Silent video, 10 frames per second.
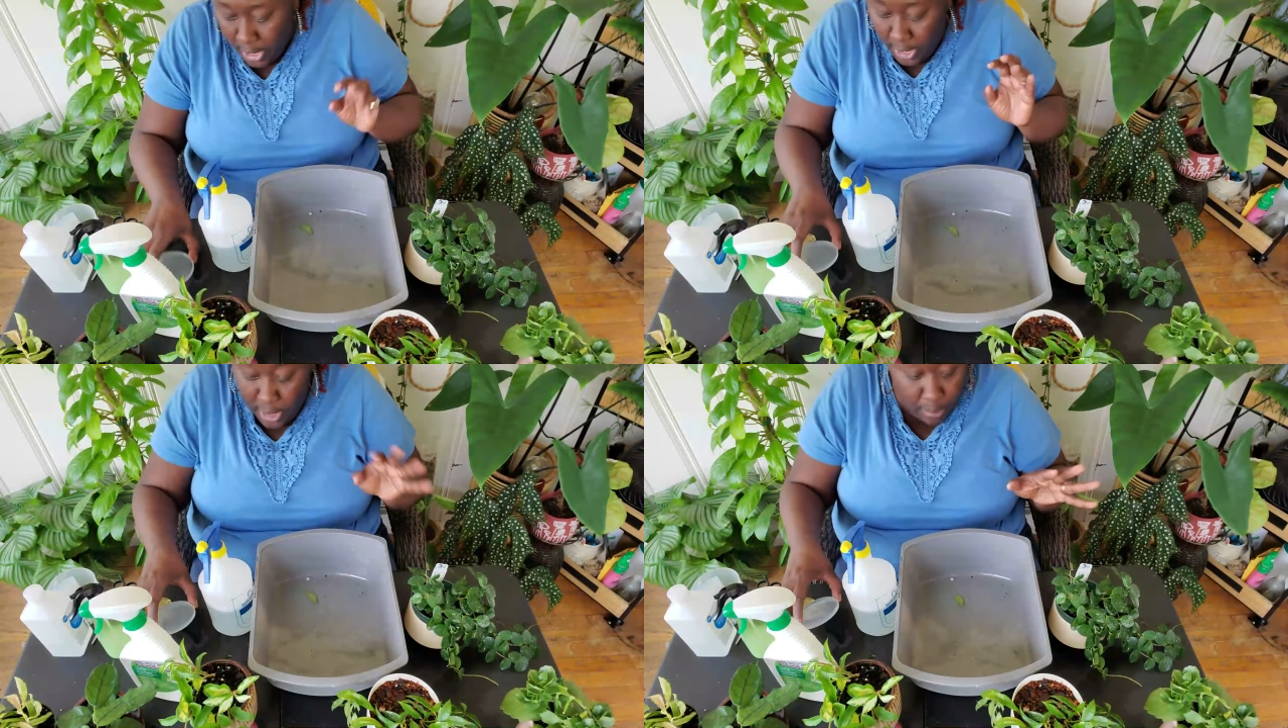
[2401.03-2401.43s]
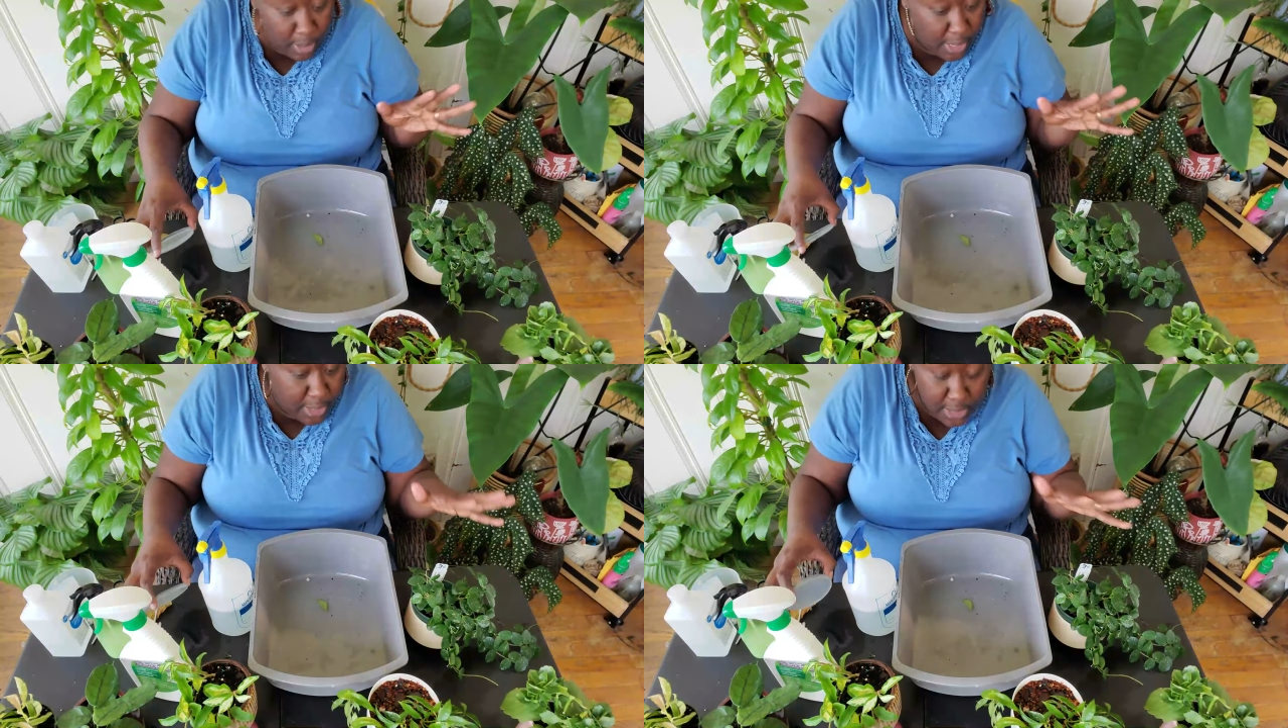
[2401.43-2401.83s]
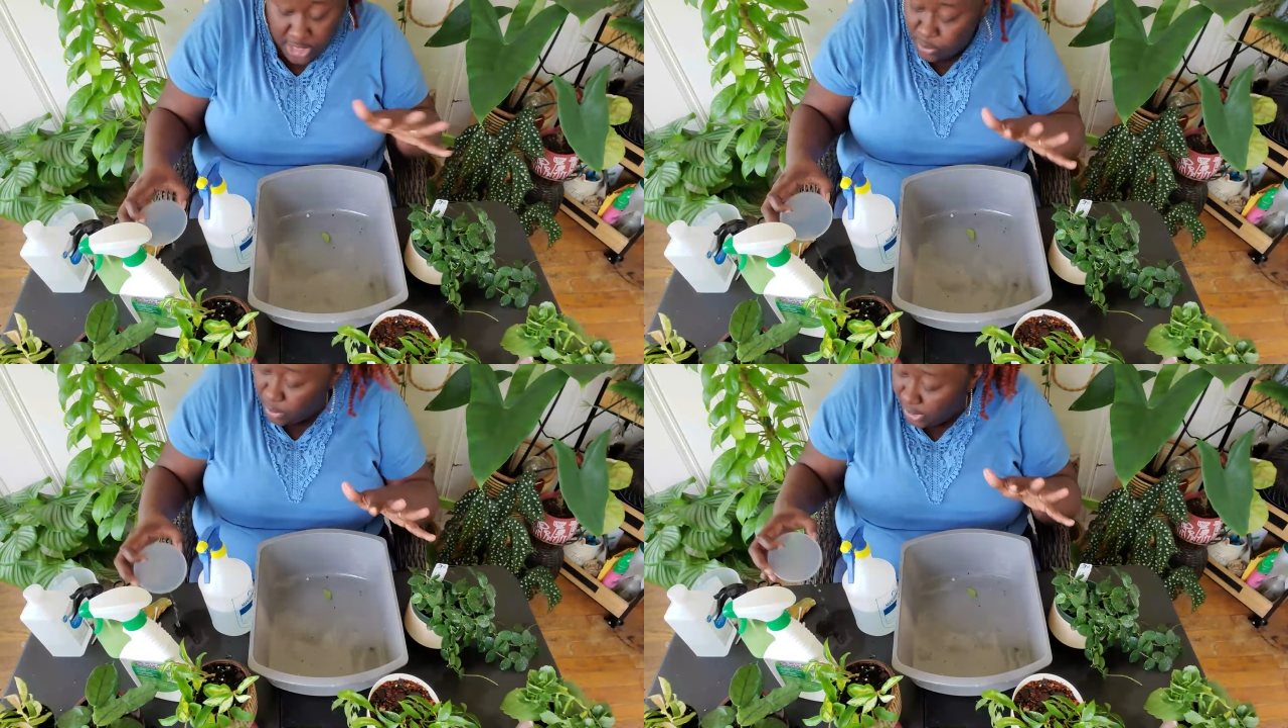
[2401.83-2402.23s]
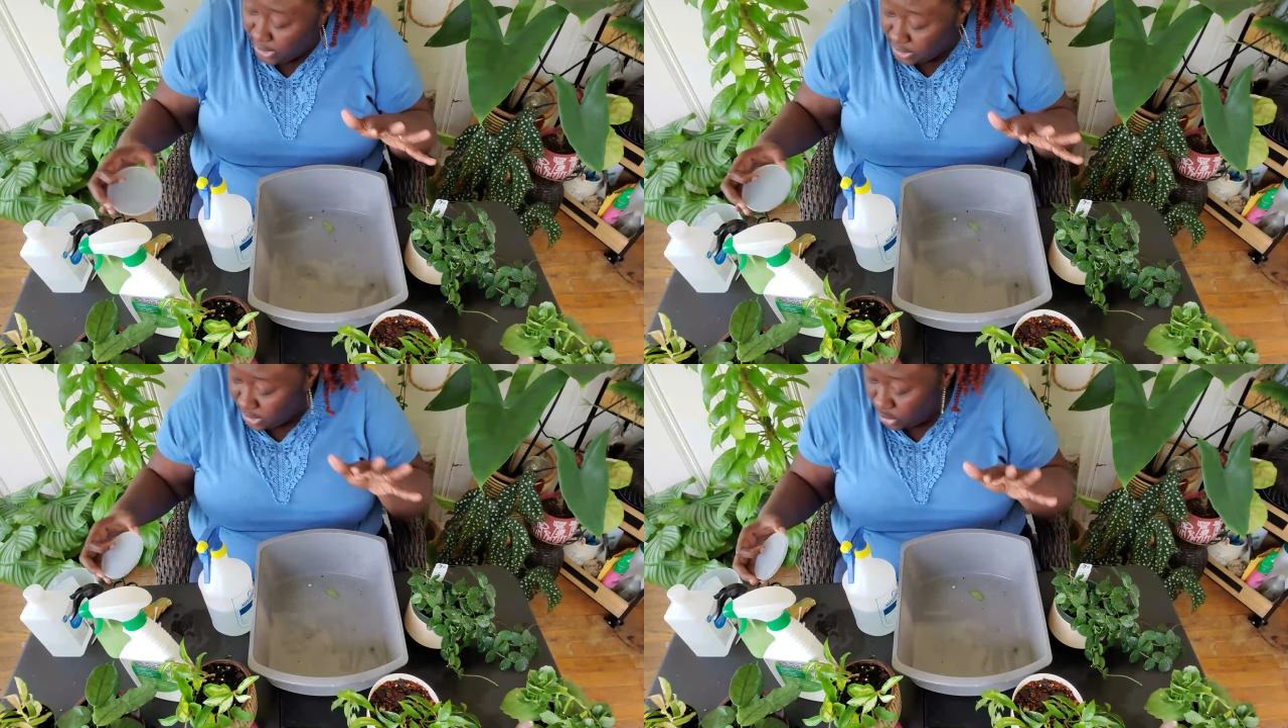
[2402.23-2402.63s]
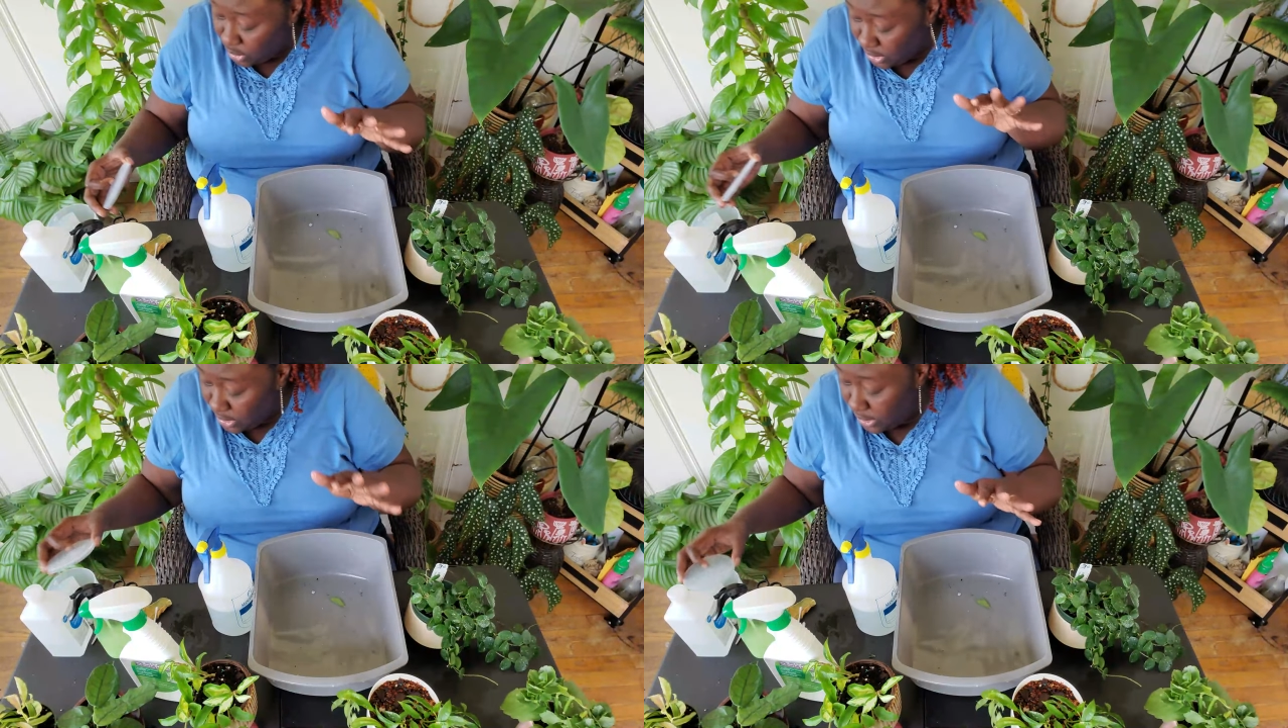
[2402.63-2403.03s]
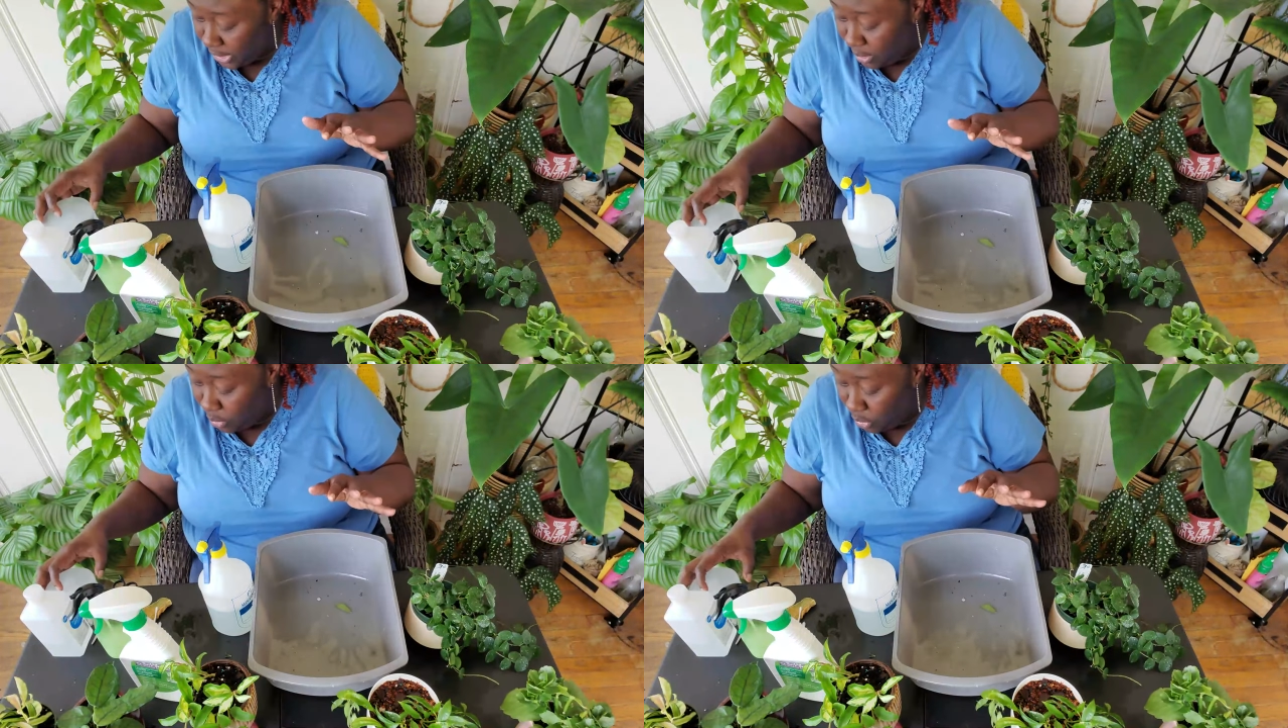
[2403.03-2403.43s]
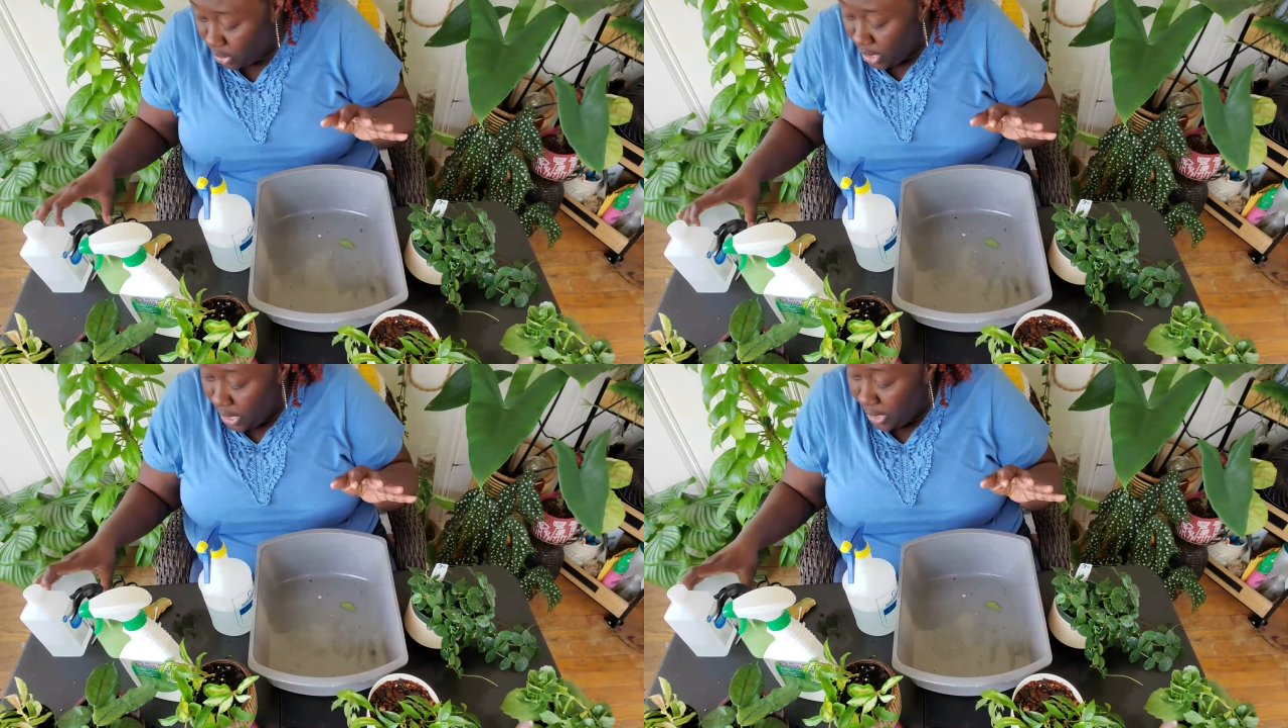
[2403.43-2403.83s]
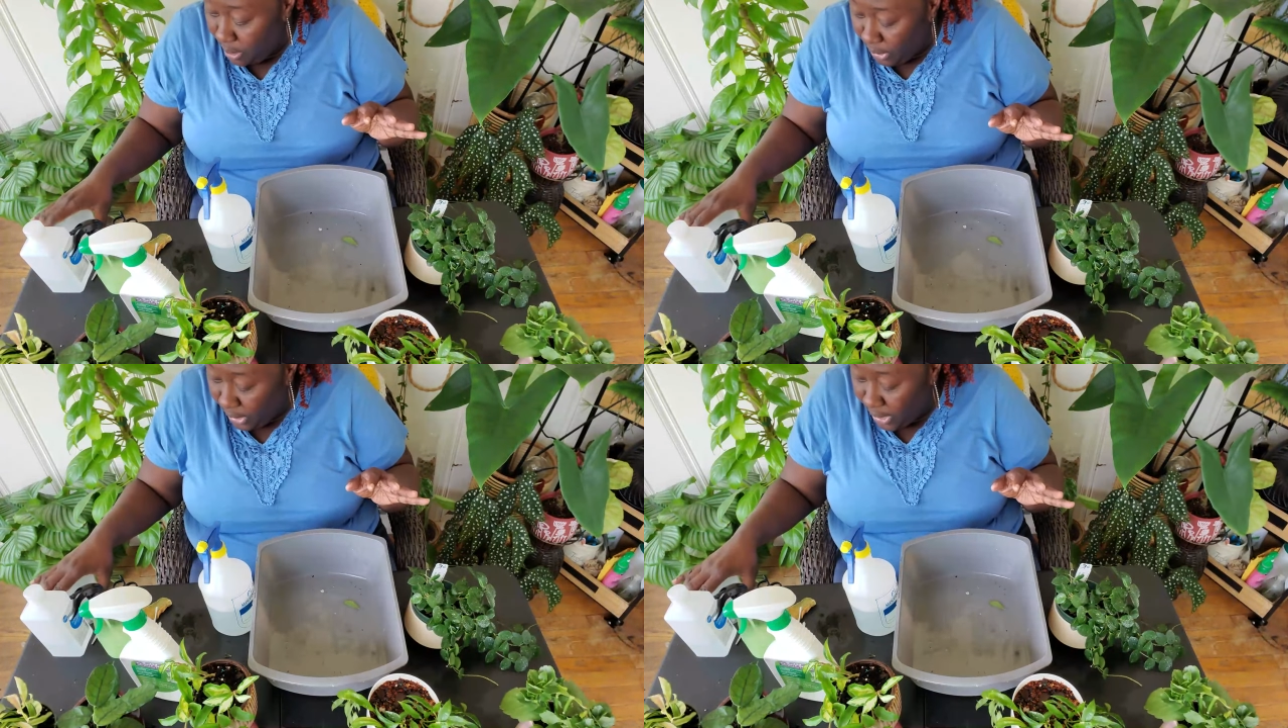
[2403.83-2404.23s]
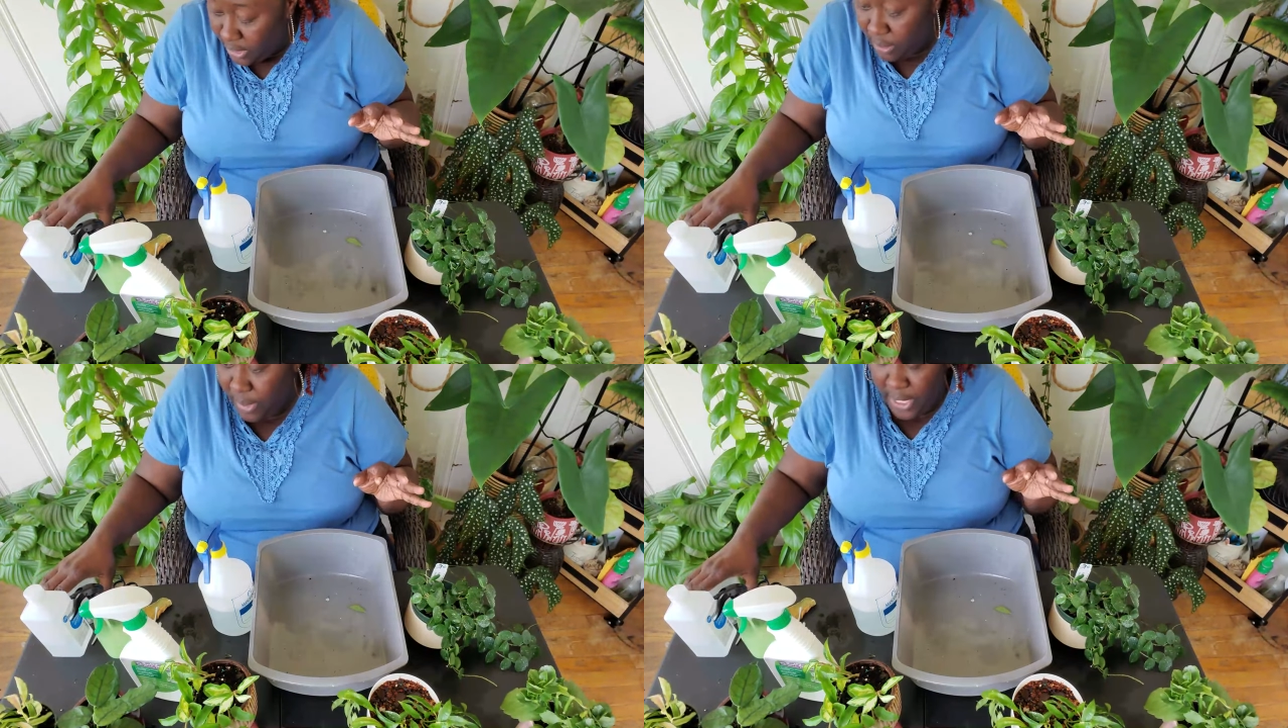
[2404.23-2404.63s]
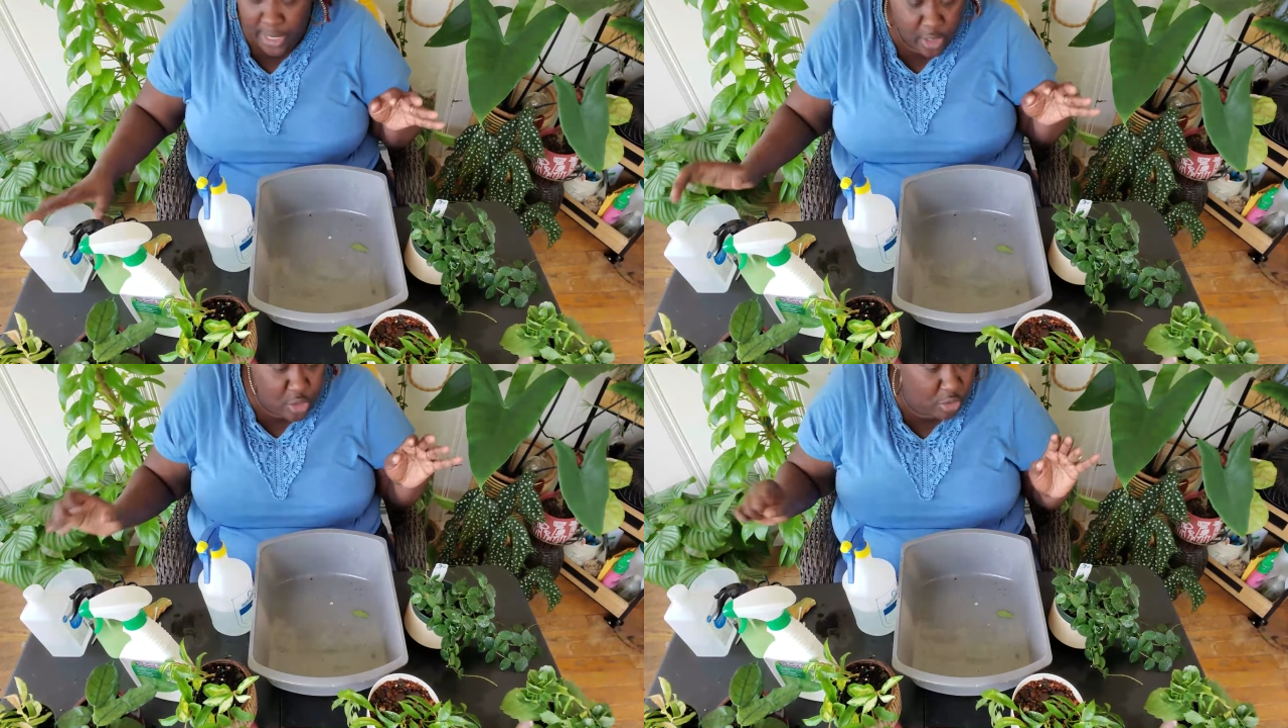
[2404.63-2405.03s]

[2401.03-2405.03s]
And I'm letting these plants sit on this table, and I'm going to let them air